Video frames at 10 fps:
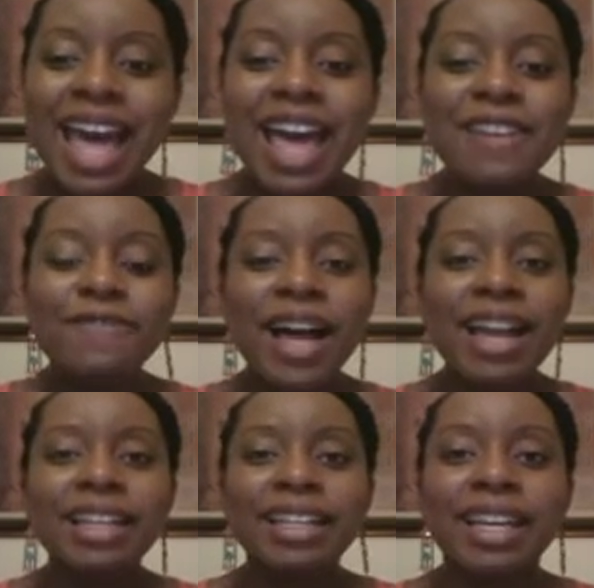And
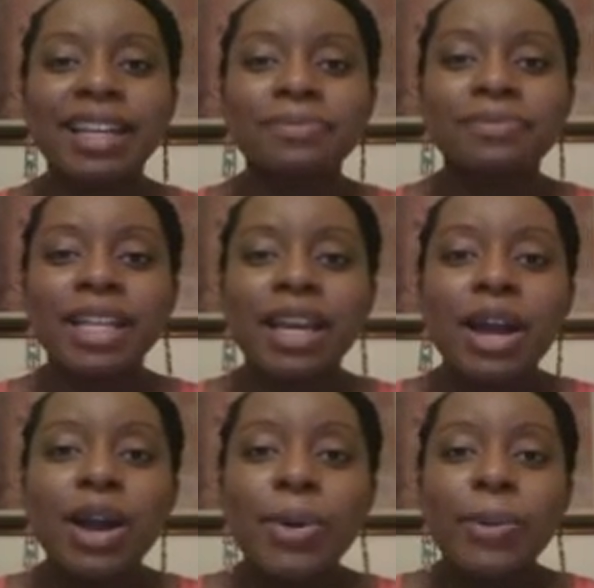finally,
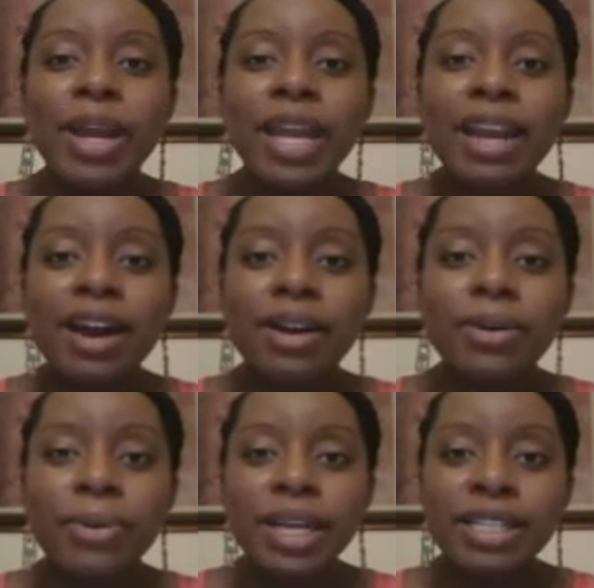we are
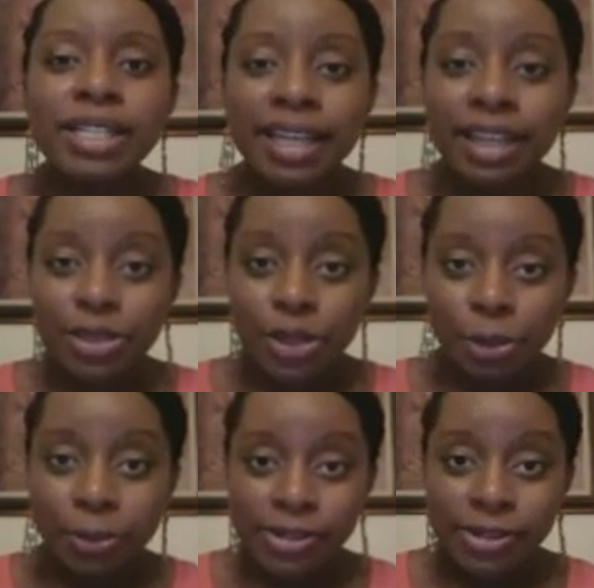going to look at a
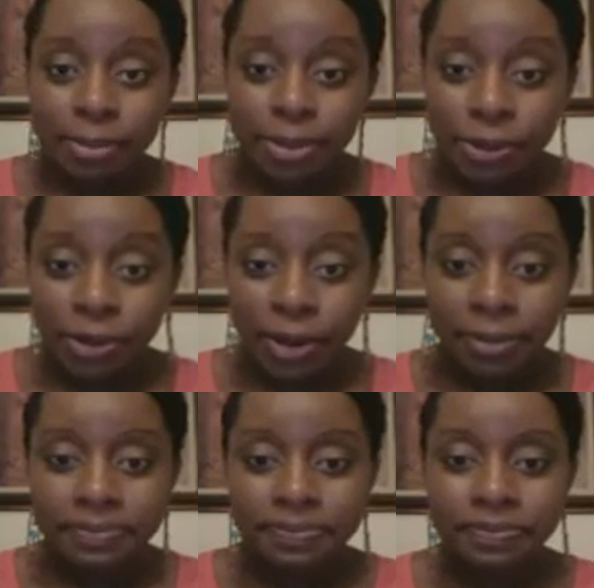third person
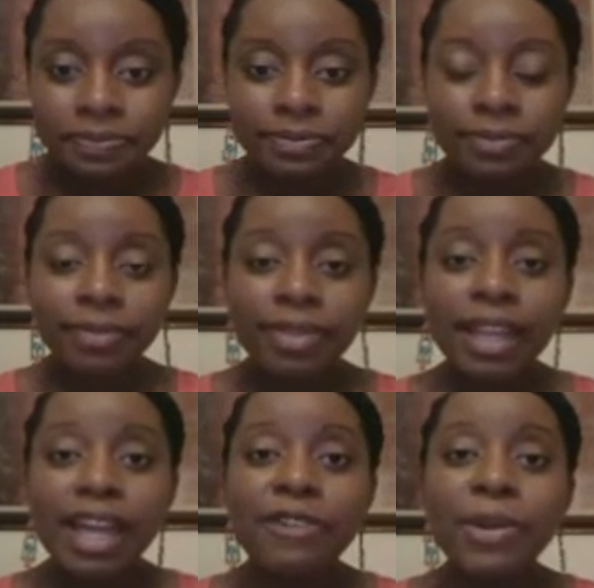plural.
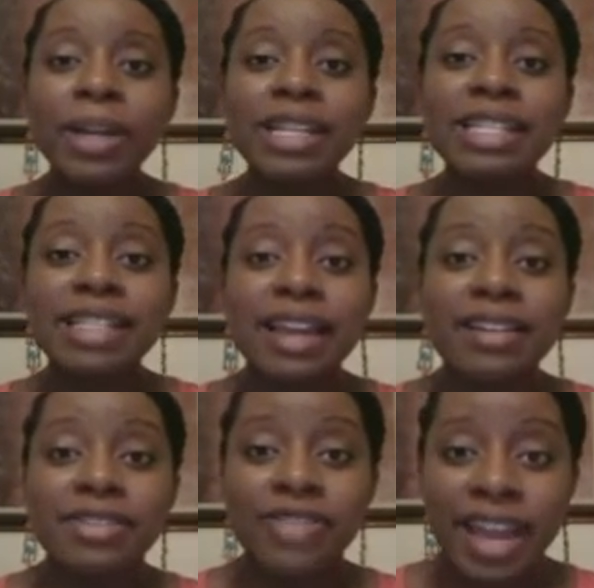If we wanted to
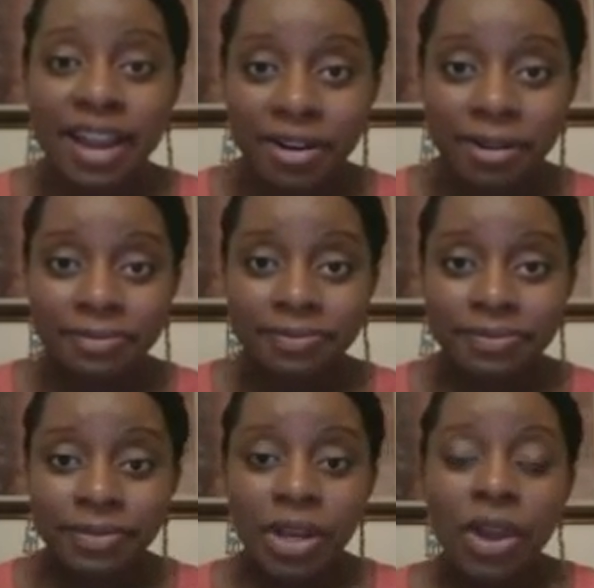say their,
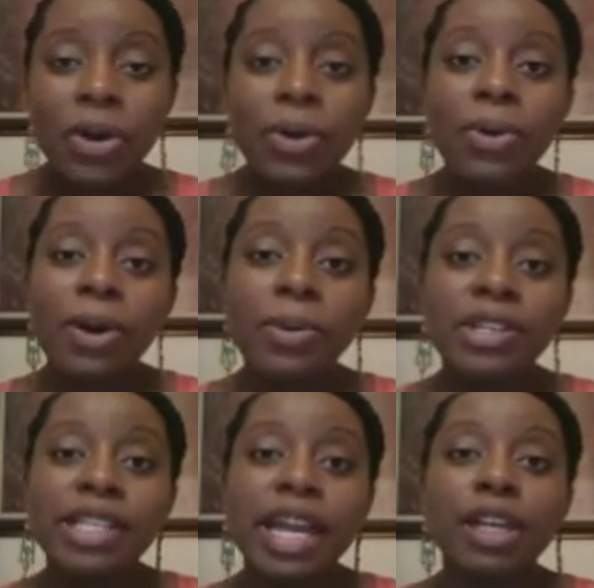or we're
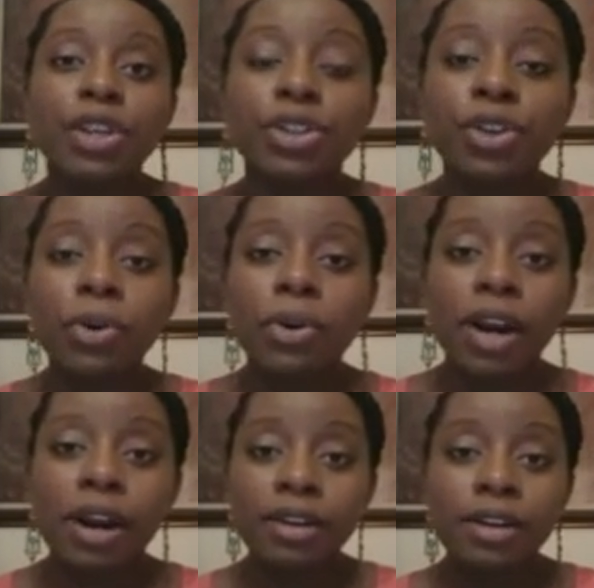saying
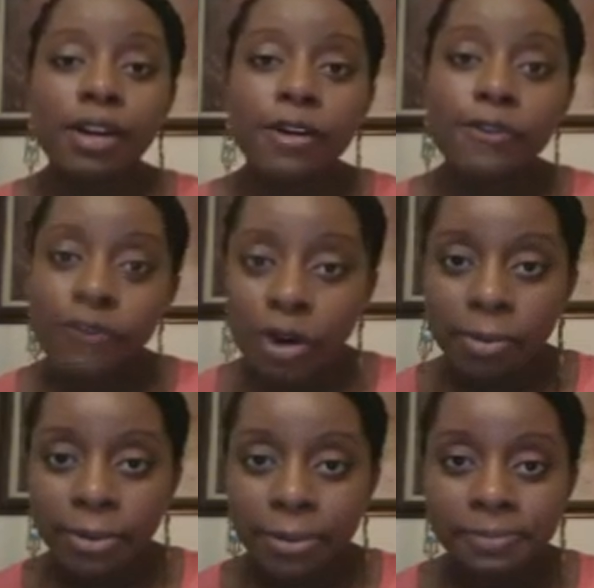your,
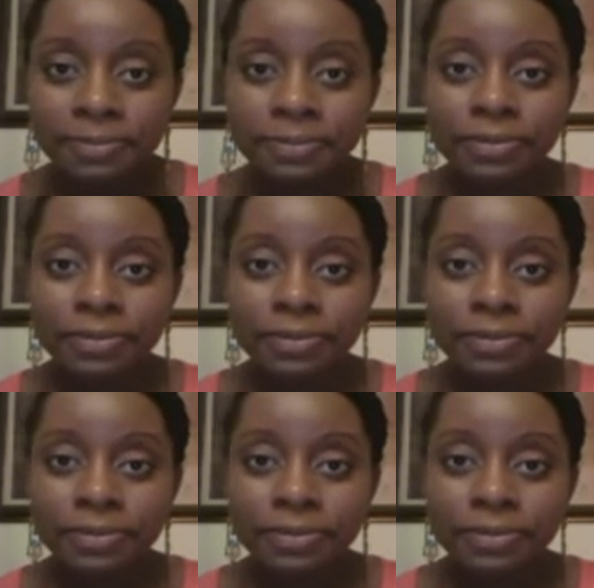formal,